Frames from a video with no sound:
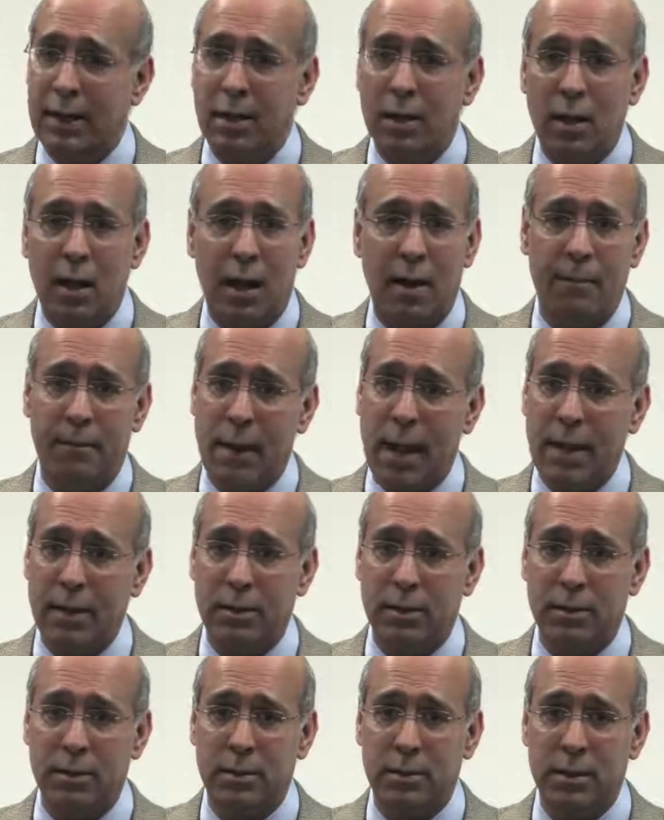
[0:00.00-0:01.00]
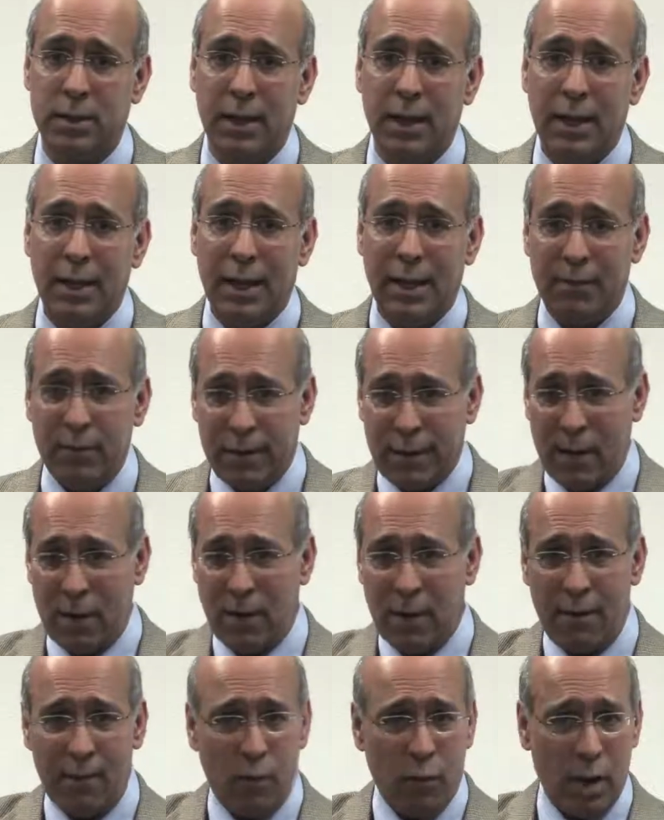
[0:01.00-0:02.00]
And a lot of patients, even if they
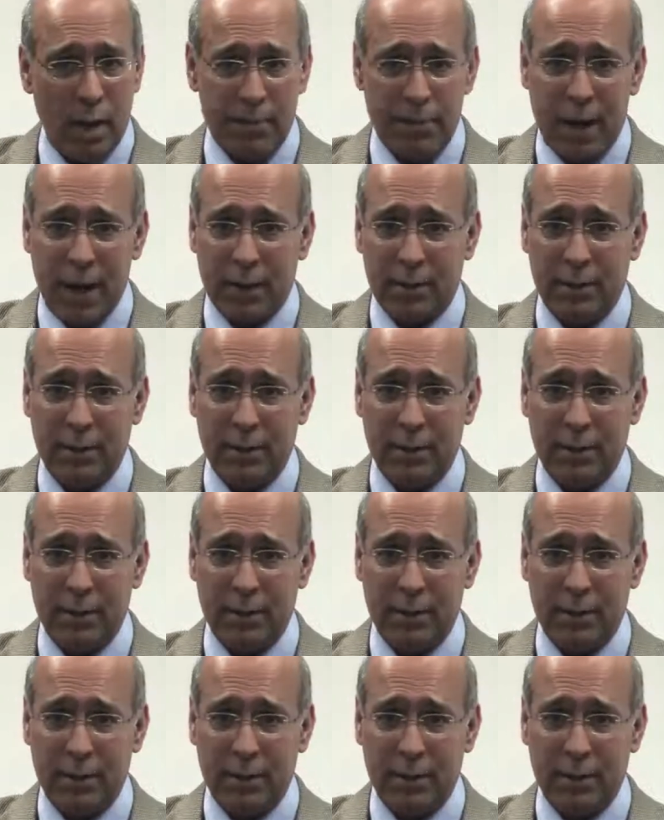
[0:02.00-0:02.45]
don't have wet macular